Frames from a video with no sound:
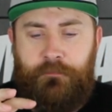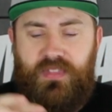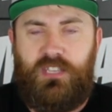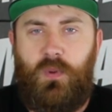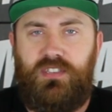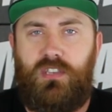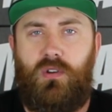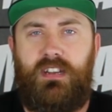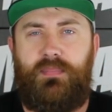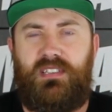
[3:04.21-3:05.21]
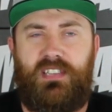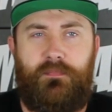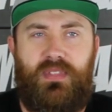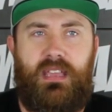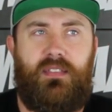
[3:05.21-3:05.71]
this wasn't going to be
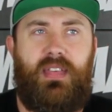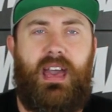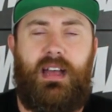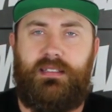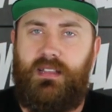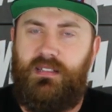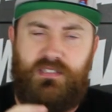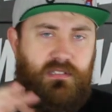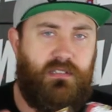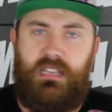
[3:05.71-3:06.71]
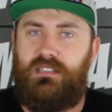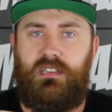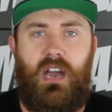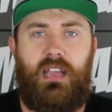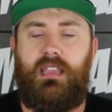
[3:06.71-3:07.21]
something that, this isn't,
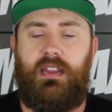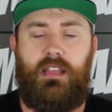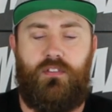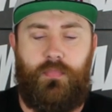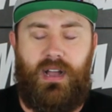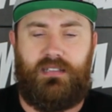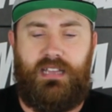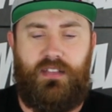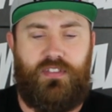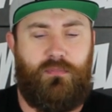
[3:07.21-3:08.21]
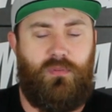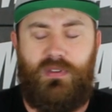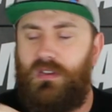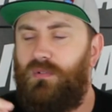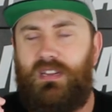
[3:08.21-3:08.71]
isn't knocking any other box out there, but
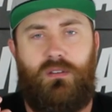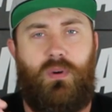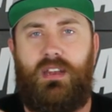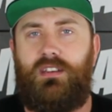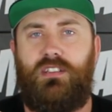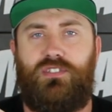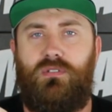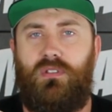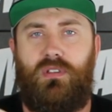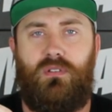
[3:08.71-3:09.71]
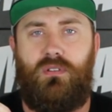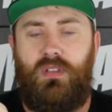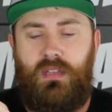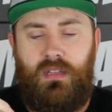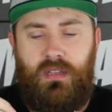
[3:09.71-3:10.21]
we knew we didn't want to just do the little